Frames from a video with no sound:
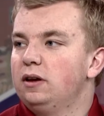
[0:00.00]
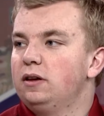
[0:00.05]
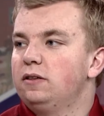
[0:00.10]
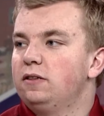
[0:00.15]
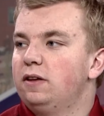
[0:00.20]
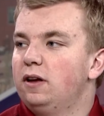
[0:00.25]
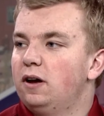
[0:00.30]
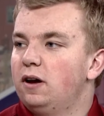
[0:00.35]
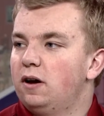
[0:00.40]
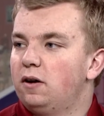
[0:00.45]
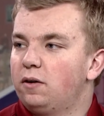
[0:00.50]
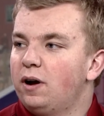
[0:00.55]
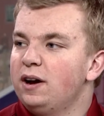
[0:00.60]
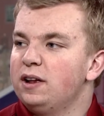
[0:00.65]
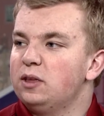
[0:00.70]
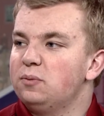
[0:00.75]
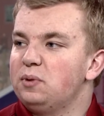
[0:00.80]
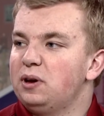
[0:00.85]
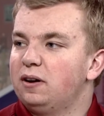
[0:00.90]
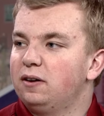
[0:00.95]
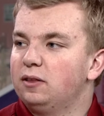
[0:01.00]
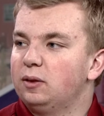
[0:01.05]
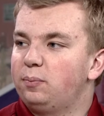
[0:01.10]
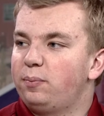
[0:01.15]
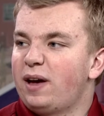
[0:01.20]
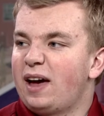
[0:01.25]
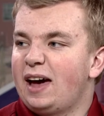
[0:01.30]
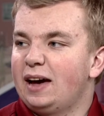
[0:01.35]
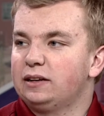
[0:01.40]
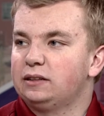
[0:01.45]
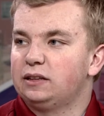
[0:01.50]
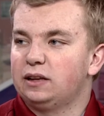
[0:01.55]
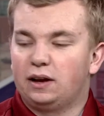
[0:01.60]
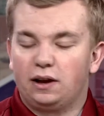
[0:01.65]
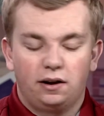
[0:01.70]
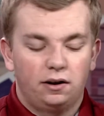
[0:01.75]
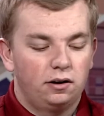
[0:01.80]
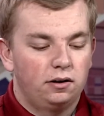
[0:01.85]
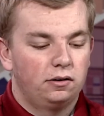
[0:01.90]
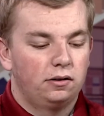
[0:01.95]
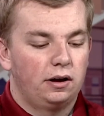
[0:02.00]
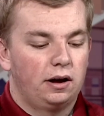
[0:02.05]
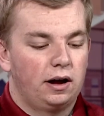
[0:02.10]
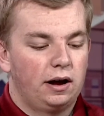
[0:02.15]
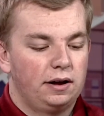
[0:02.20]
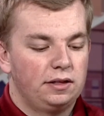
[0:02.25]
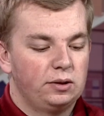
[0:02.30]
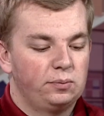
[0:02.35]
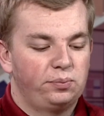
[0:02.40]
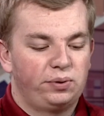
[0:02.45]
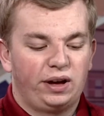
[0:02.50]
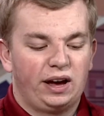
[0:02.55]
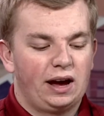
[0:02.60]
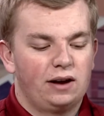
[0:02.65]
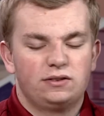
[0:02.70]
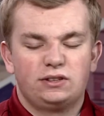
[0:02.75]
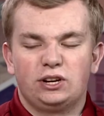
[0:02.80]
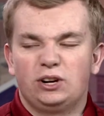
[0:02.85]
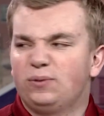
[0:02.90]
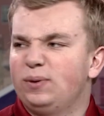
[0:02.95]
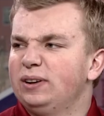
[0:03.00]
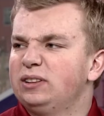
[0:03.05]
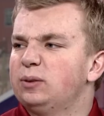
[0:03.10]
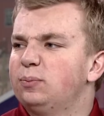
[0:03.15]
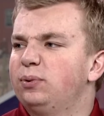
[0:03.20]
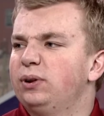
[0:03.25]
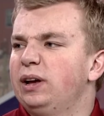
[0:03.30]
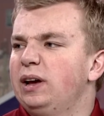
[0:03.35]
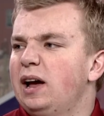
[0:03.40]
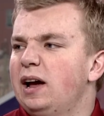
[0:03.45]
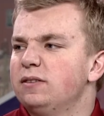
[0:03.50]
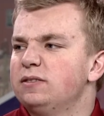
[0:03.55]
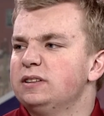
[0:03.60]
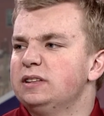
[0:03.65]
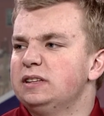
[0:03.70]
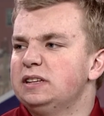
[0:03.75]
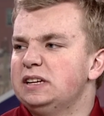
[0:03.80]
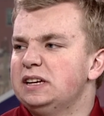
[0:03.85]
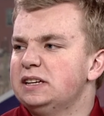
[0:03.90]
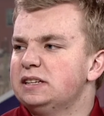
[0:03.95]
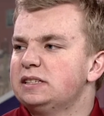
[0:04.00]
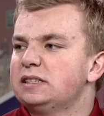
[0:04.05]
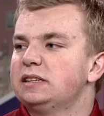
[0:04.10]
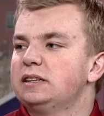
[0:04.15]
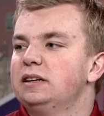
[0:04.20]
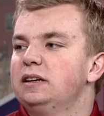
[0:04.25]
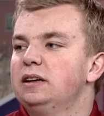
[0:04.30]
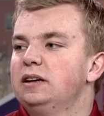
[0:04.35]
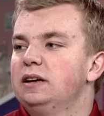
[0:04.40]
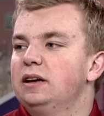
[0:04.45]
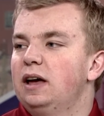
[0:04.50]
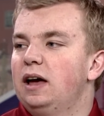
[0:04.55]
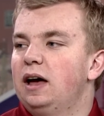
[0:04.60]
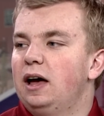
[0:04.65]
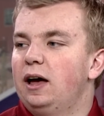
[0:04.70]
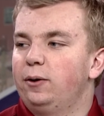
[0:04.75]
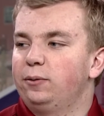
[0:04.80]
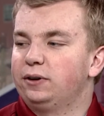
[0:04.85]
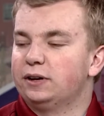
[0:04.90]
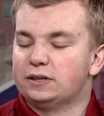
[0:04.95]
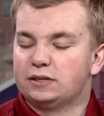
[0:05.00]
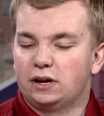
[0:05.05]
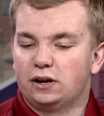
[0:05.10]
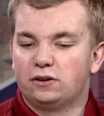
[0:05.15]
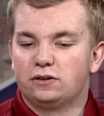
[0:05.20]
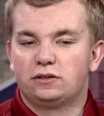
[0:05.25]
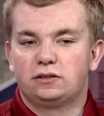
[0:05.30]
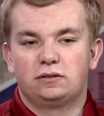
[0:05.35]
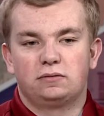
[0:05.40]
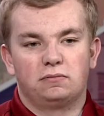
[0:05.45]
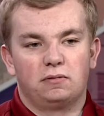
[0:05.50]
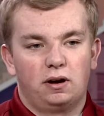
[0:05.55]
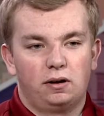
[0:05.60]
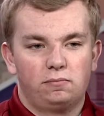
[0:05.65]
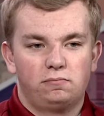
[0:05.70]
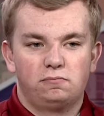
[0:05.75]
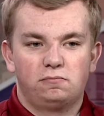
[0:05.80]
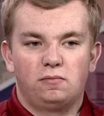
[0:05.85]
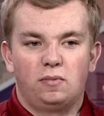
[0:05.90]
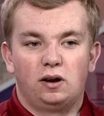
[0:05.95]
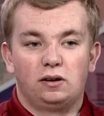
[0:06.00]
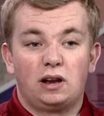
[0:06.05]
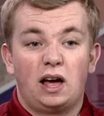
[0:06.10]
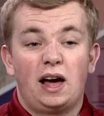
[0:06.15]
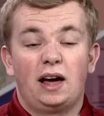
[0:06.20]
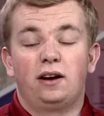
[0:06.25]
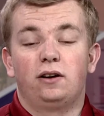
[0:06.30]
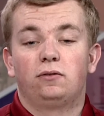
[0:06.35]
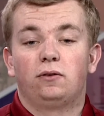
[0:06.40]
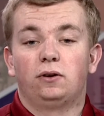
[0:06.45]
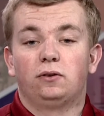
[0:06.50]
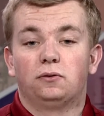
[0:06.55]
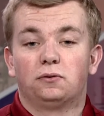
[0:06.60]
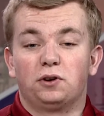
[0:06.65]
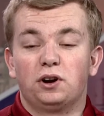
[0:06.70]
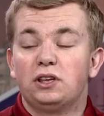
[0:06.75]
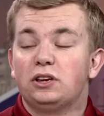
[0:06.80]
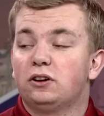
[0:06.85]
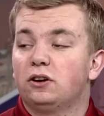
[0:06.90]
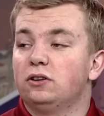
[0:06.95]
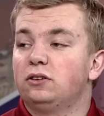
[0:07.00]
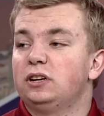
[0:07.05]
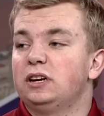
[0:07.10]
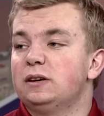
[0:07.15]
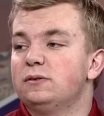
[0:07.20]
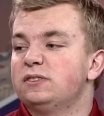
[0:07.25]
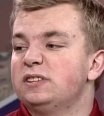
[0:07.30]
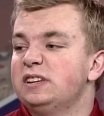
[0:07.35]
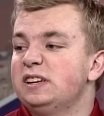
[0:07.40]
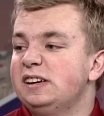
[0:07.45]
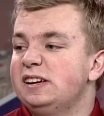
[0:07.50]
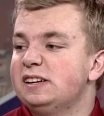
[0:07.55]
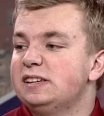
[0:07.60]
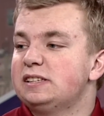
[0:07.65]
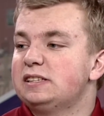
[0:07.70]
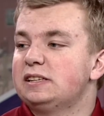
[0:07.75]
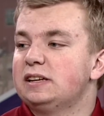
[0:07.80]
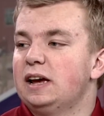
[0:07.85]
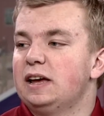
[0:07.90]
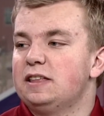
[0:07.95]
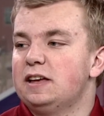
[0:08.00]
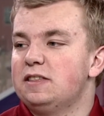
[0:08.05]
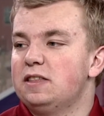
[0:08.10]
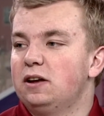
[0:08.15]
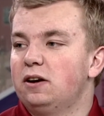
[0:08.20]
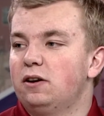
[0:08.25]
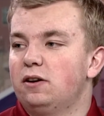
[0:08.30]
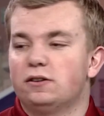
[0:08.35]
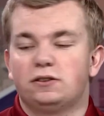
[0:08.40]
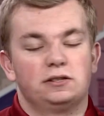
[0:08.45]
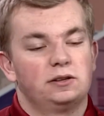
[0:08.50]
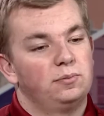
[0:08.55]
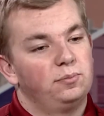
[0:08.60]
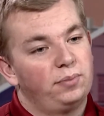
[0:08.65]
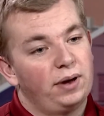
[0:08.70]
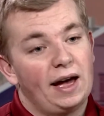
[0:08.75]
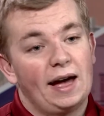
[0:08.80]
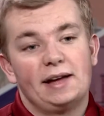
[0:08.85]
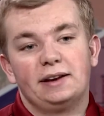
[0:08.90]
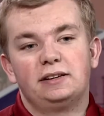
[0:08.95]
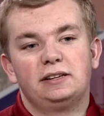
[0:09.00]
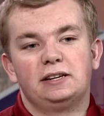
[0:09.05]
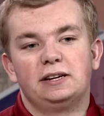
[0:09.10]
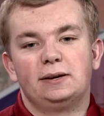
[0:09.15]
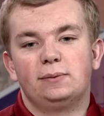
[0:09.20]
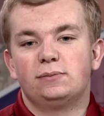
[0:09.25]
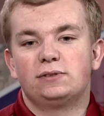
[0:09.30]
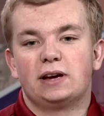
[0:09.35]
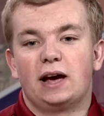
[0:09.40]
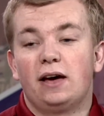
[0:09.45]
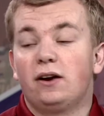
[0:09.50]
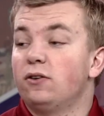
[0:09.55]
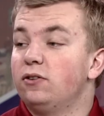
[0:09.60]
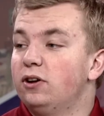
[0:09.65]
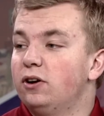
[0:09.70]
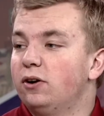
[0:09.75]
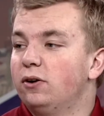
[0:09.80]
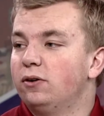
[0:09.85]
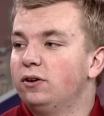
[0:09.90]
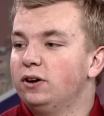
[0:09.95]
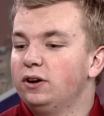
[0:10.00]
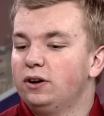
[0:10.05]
They're right in the middle of the pack there in the playoffs. They're going to make the playoffs in the East because there's a lot of really good teams in the East, and then there's some bad teams. I don't know.